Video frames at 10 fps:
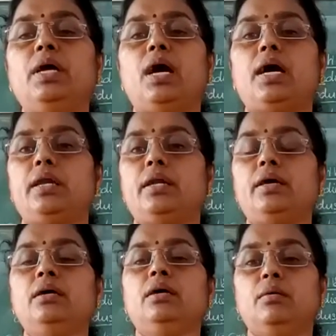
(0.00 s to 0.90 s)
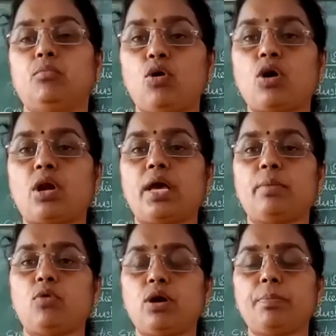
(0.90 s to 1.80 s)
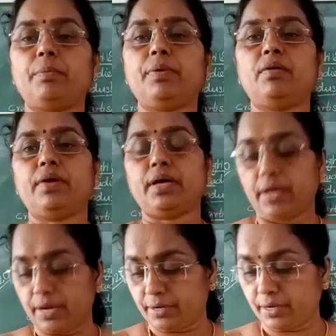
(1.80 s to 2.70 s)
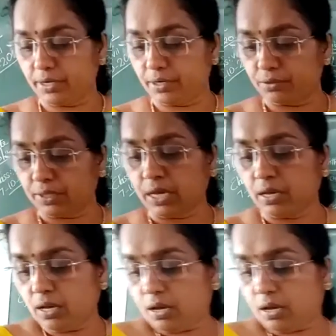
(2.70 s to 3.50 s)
and more people were entered into the